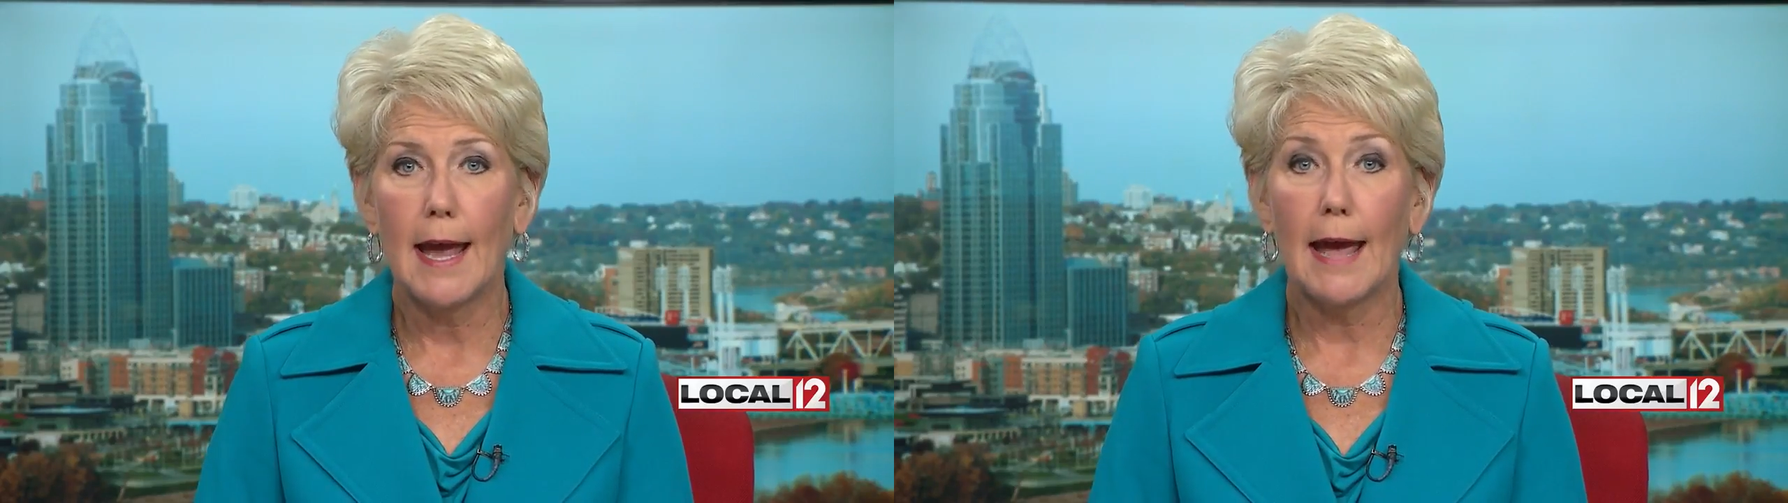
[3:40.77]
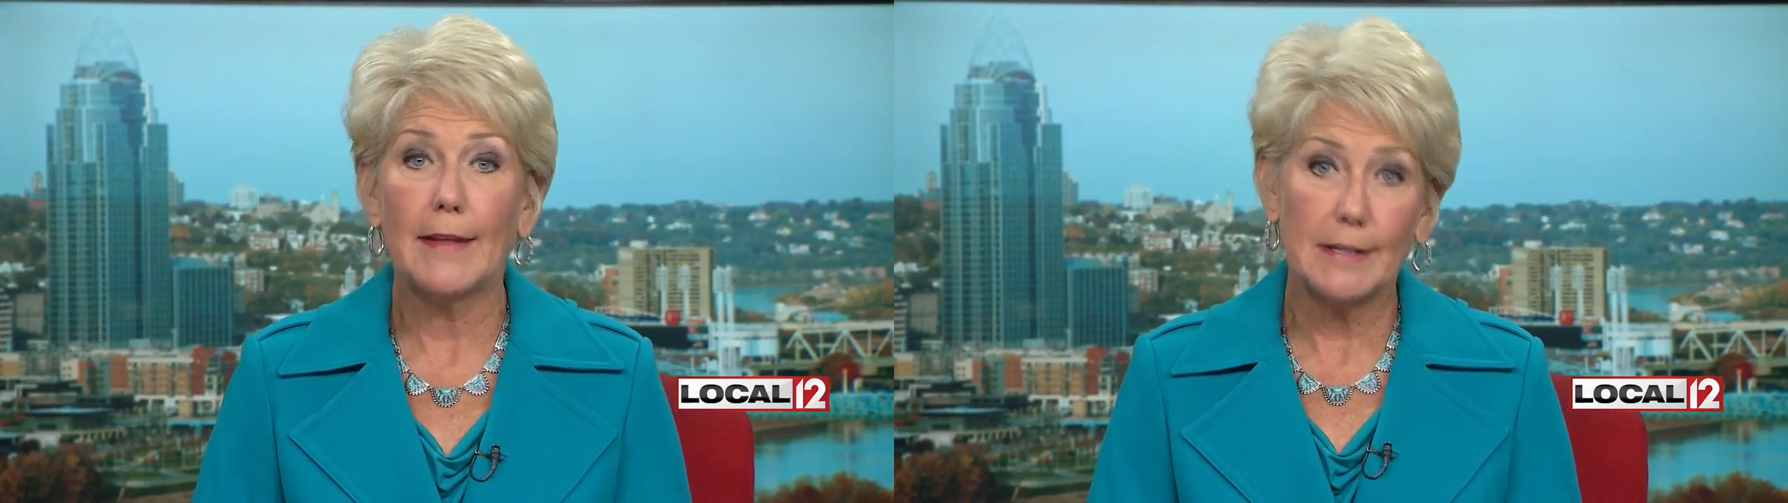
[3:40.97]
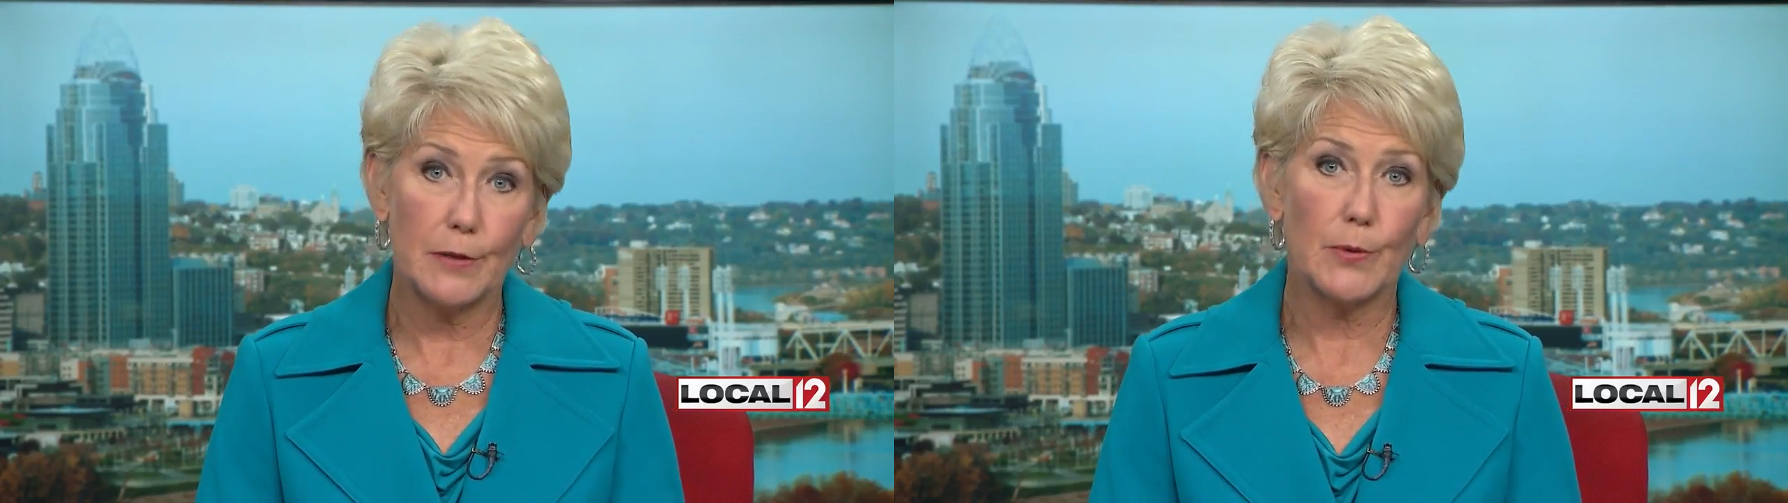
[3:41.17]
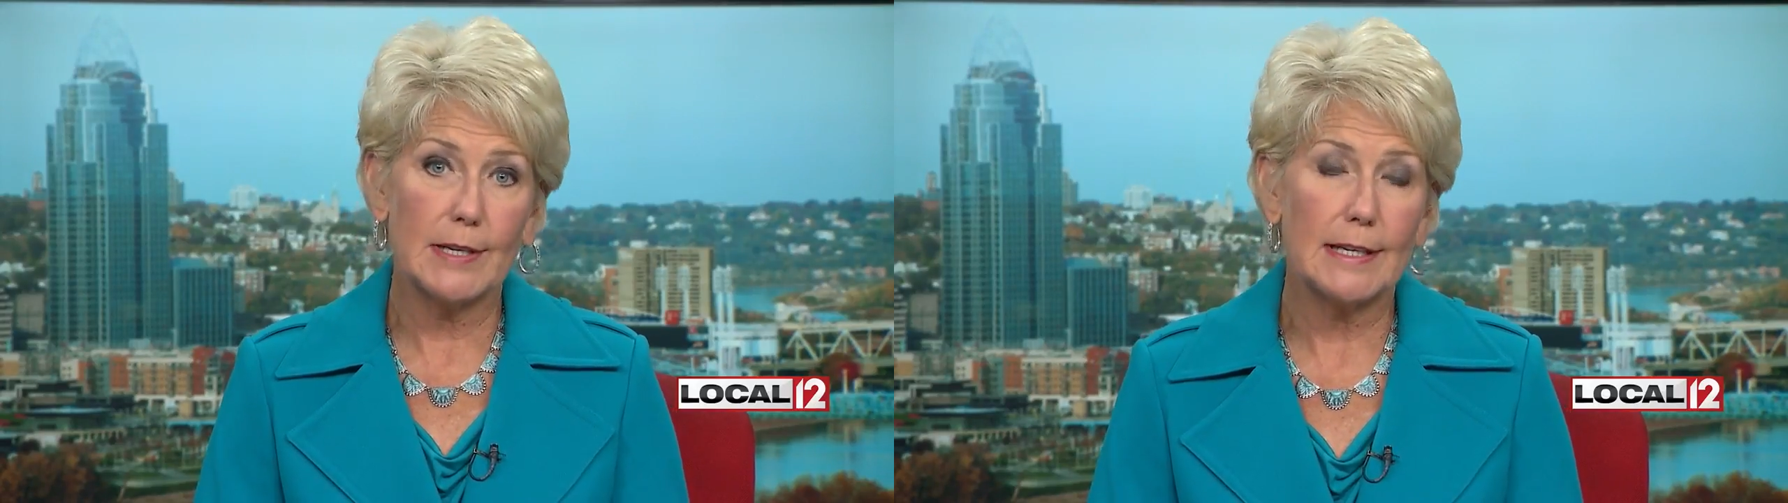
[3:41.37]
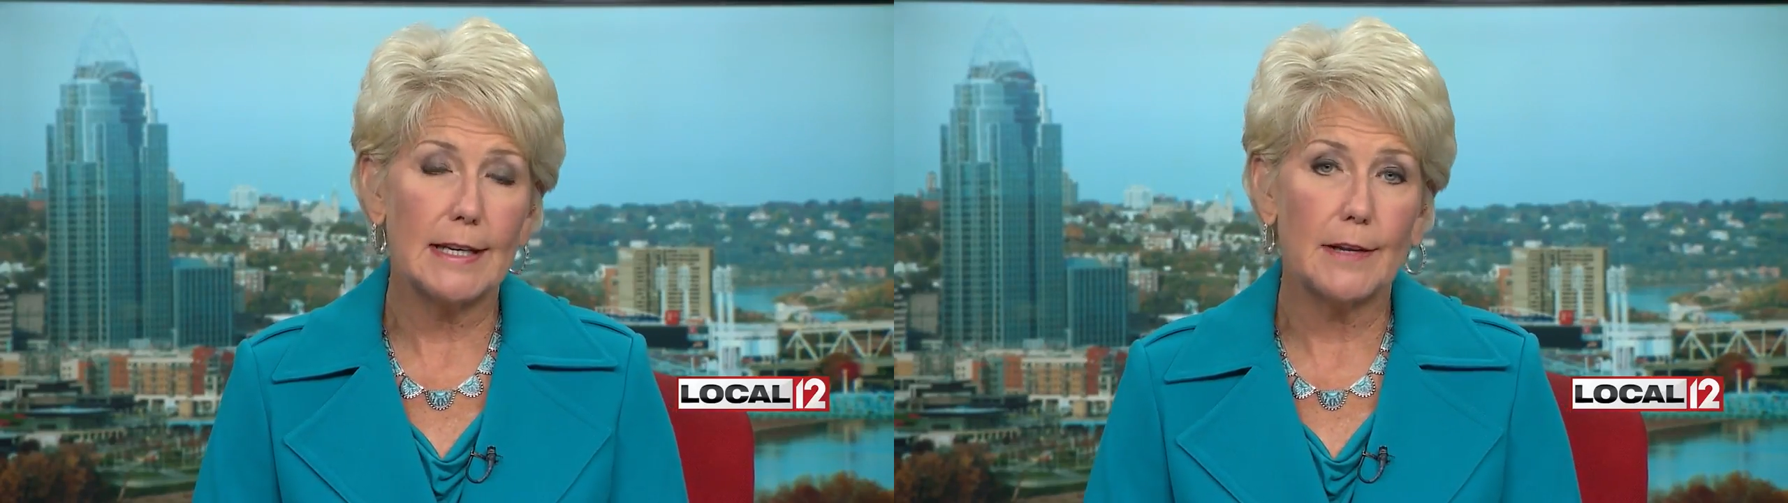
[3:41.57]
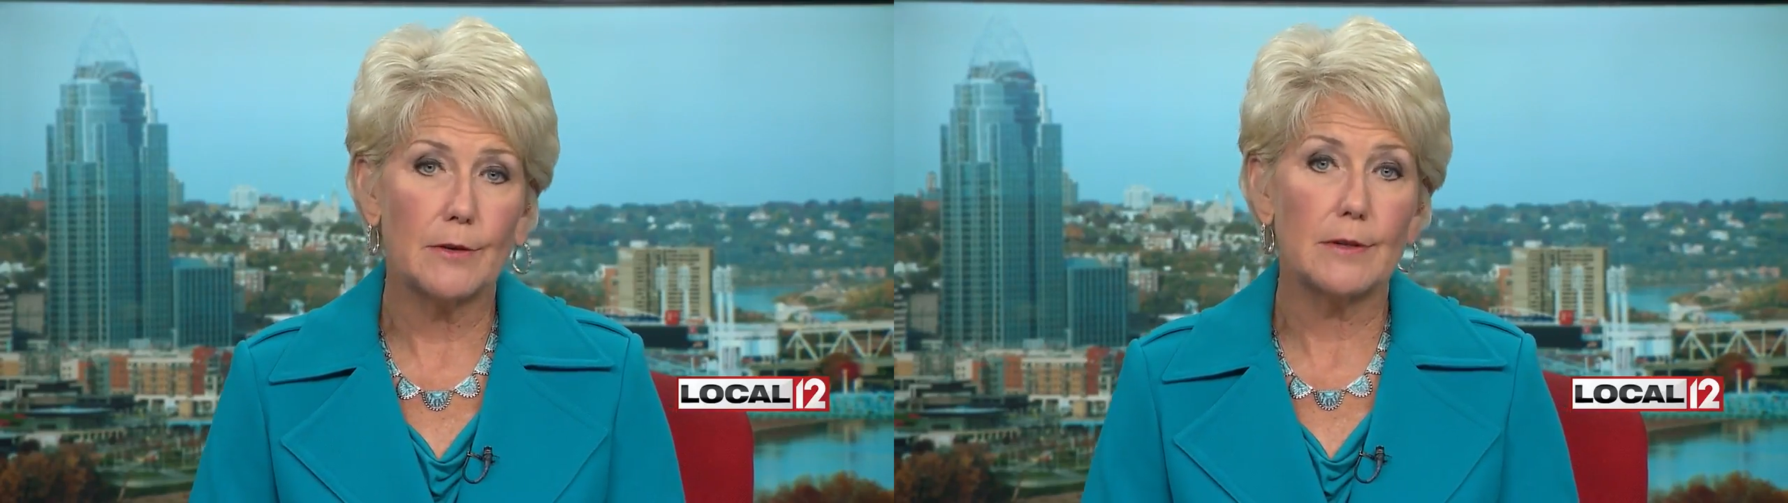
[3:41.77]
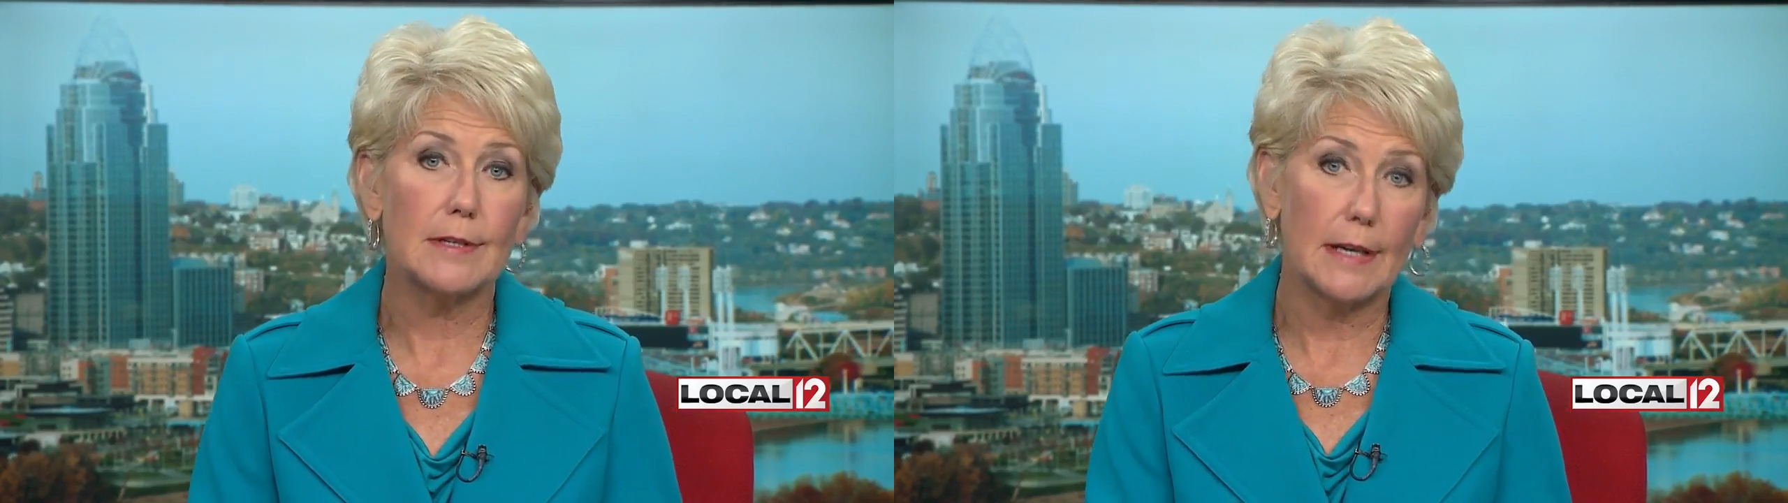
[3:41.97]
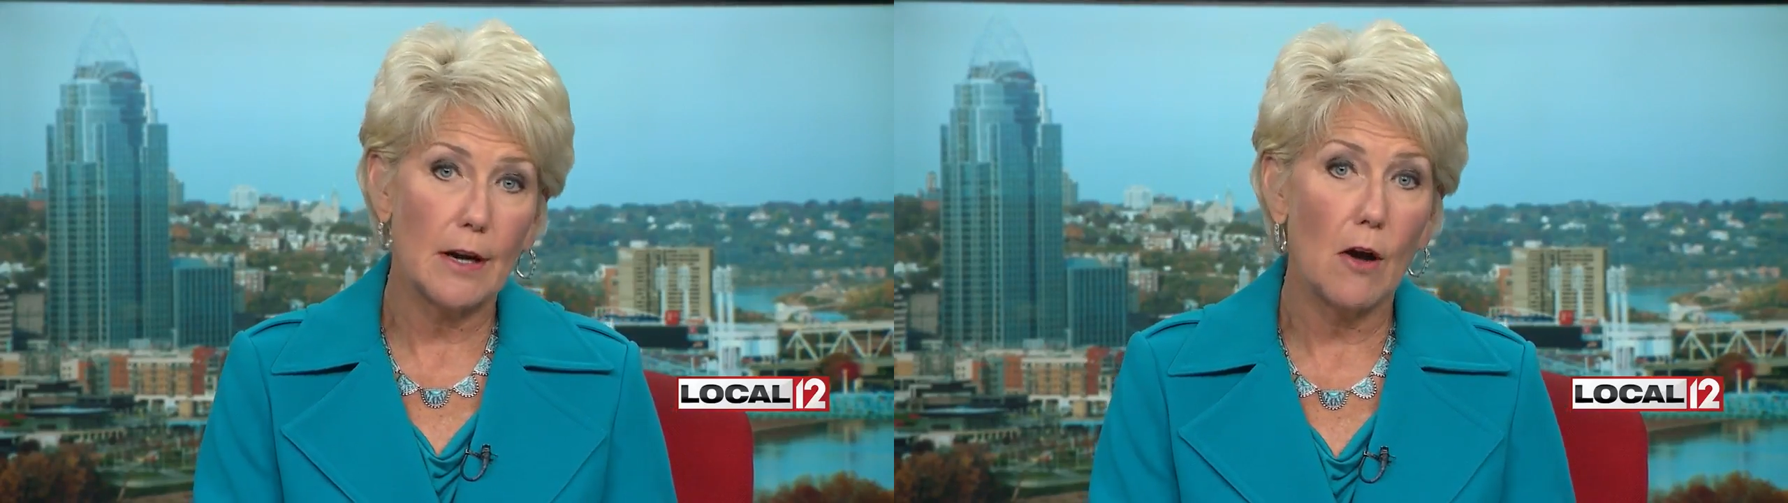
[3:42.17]
and that's the reason neither
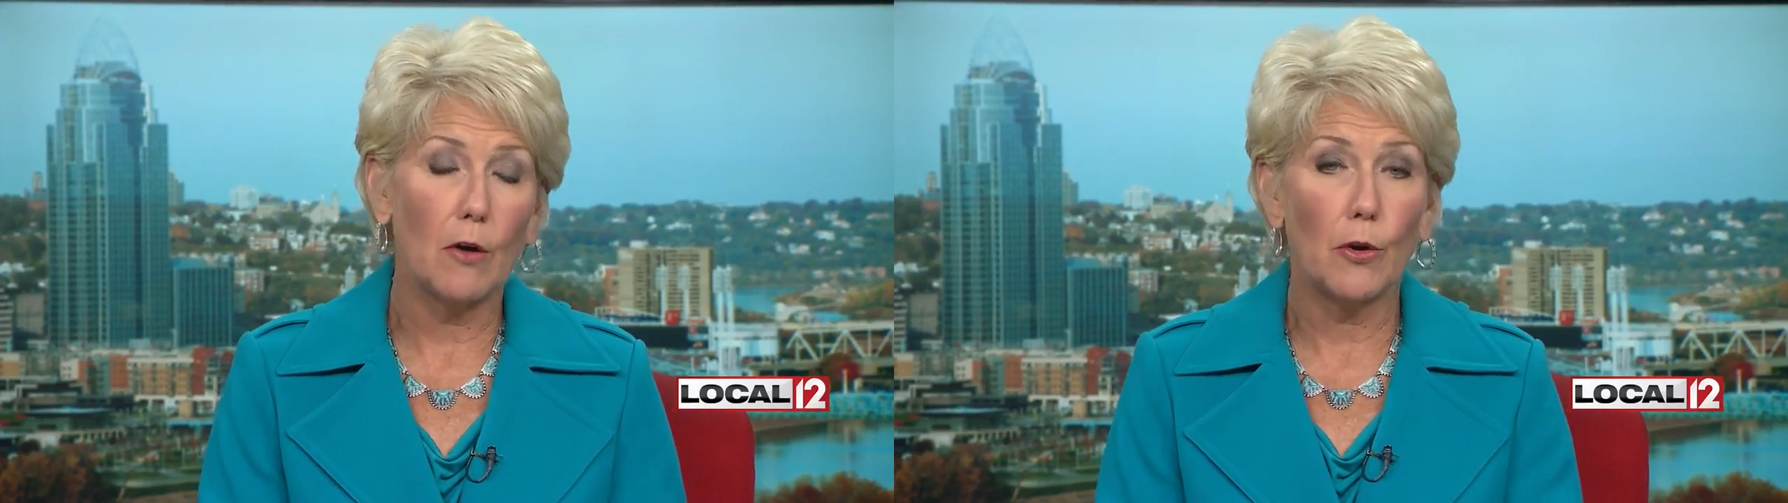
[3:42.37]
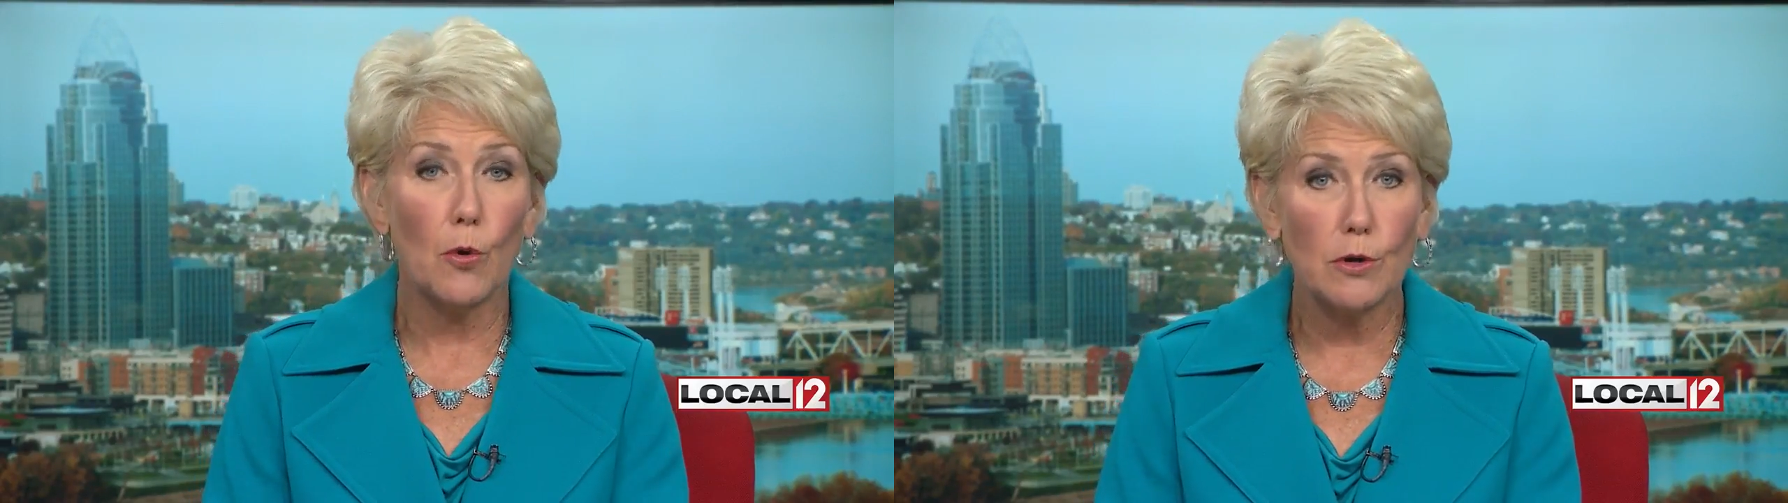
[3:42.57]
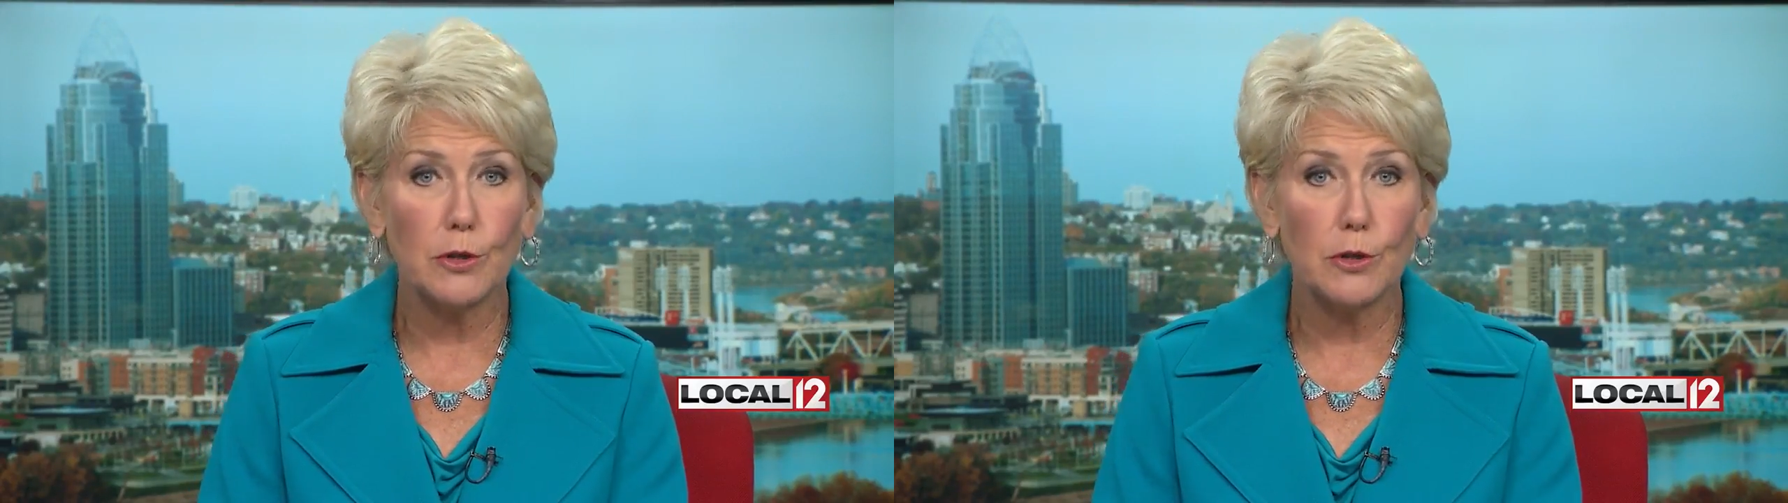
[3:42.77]
City Hall nor